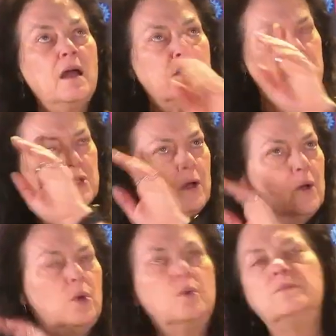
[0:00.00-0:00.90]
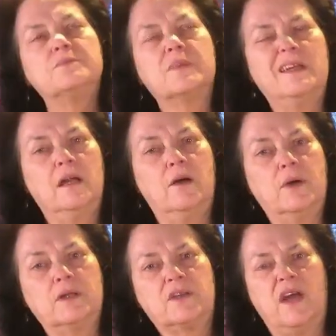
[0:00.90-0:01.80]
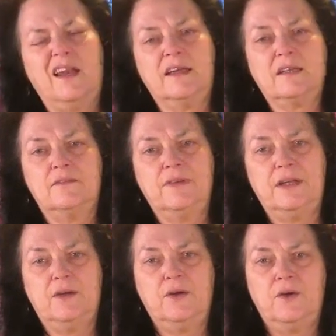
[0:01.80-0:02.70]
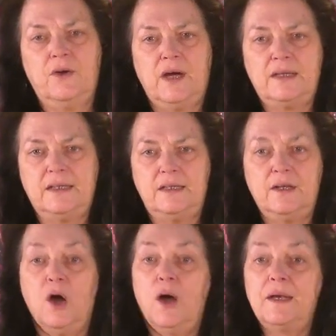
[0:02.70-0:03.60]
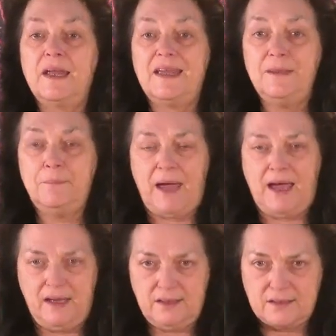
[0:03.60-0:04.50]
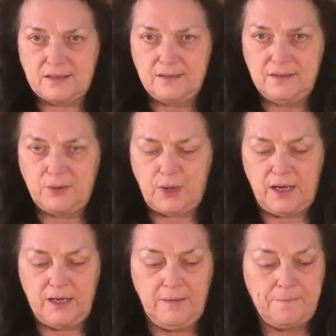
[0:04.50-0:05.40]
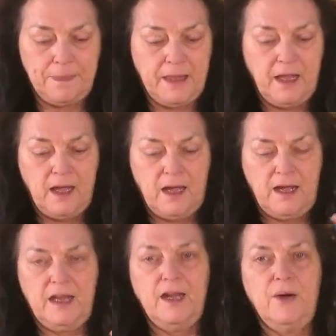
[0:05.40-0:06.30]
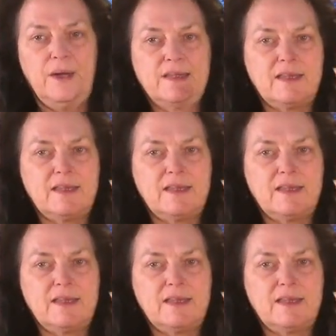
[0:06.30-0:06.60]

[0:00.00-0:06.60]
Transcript: So, you know, it's kind of like in the video I did on empaths, okay? You know, it's